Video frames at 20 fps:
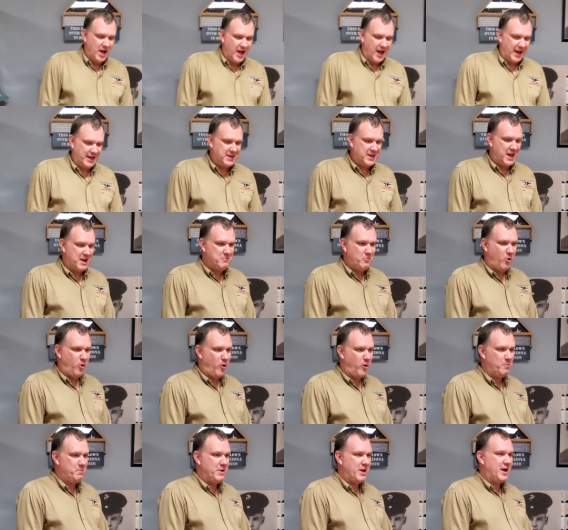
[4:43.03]
I came
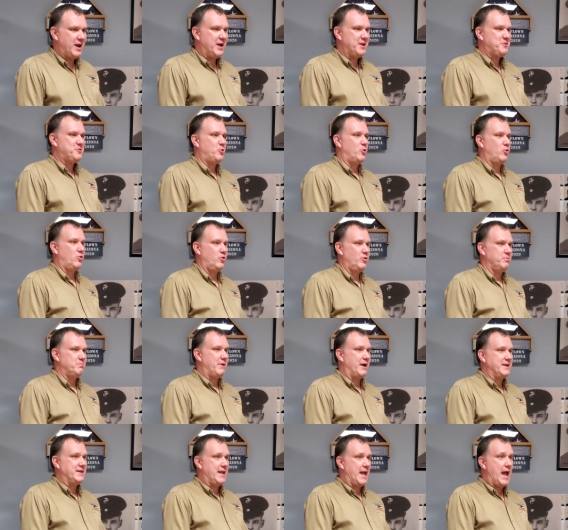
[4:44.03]
home and I told
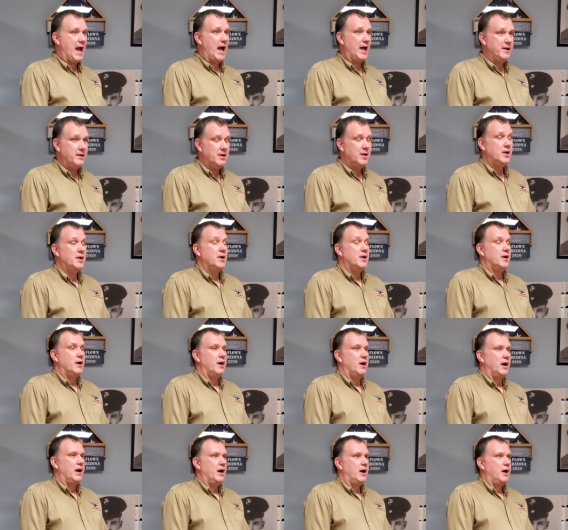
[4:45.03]
my dad,
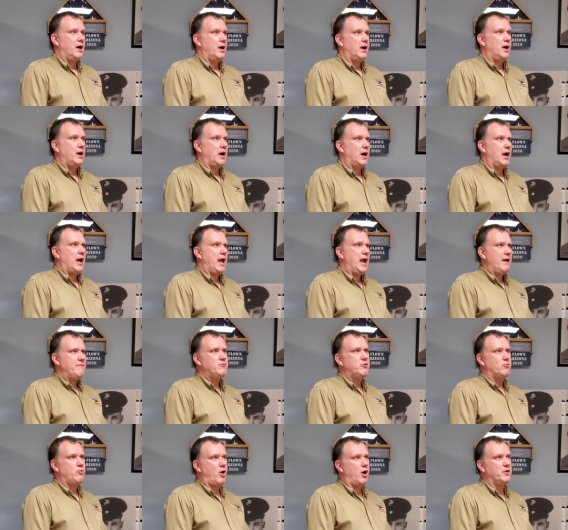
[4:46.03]
I had
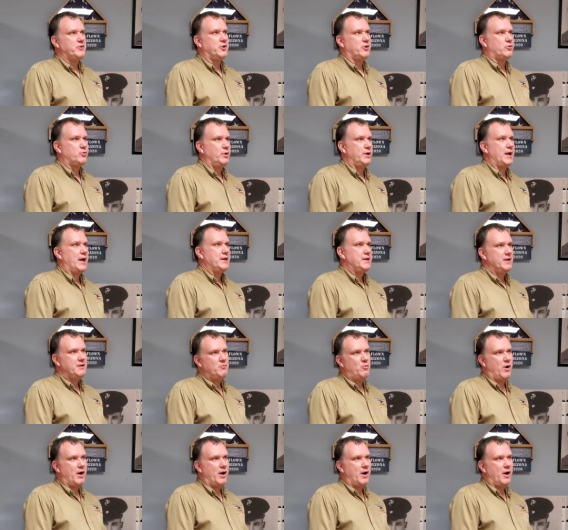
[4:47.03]
the wrong degree. I didn't